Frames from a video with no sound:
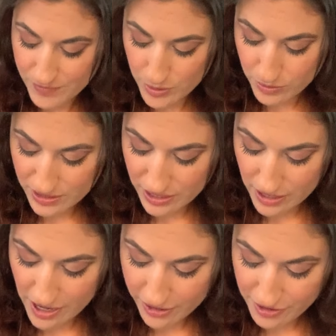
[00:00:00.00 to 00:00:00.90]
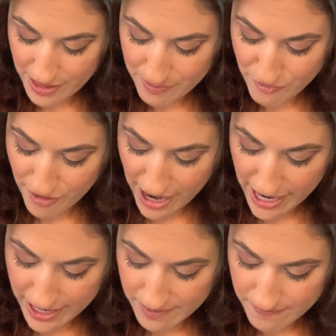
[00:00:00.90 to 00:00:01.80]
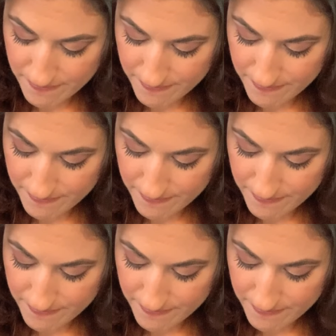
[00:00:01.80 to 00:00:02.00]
So color them red.